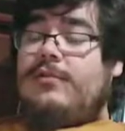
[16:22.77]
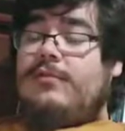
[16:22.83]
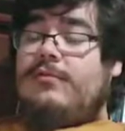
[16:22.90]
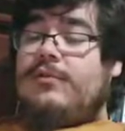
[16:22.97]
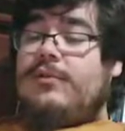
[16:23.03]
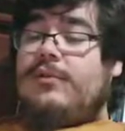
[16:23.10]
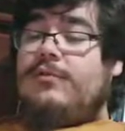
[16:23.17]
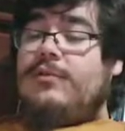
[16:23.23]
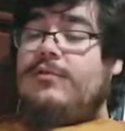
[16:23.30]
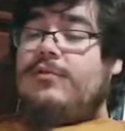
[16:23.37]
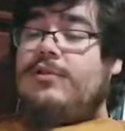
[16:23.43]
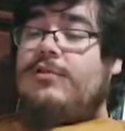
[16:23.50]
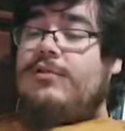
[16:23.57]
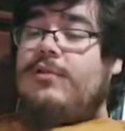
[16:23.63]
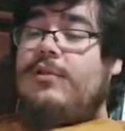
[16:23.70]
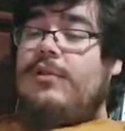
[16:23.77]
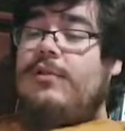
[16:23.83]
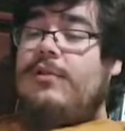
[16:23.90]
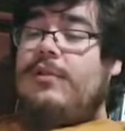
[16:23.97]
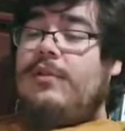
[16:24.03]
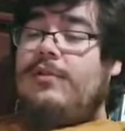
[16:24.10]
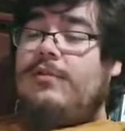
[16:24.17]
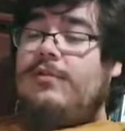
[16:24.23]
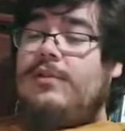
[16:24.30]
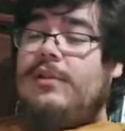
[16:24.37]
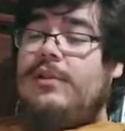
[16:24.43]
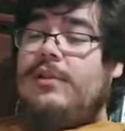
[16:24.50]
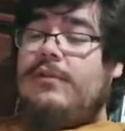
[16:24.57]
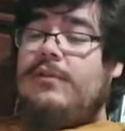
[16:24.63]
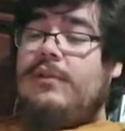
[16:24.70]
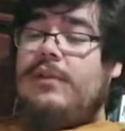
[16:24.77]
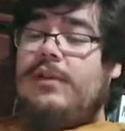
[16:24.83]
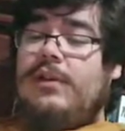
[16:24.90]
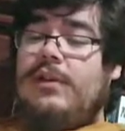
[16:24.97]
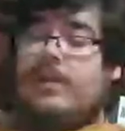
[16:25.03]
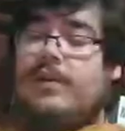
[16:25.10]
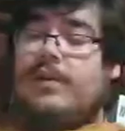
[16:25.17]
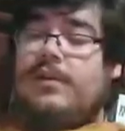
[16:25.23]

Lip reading: What shows were showing on the old TV.